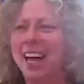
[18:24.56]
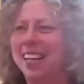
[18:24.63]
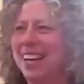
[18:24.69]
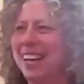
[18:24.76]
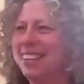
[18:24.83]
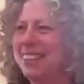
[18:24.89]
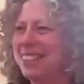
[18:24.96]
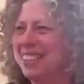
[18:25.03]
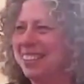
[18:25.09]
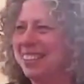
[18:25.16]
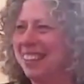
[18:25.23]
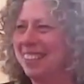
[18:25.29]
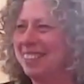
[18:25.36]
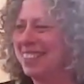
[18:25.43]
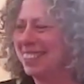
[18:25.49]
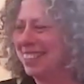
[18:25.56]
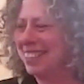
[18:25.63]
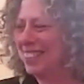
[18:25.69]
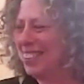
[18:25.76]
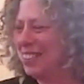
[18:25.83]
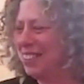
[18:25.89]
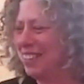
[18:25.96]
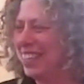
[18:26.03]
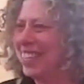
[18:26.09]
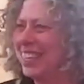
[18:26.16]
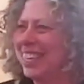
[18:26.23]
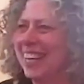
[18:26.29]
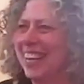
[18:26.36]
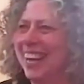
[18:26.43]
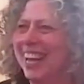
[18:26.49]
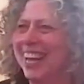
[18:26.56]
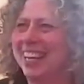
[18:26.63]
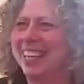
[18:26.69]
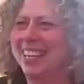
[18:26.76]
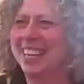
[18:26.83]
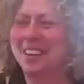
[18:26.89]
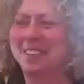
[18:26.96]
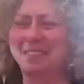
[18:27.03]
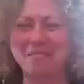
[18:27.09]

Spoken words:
I just thought that was a cool fit. And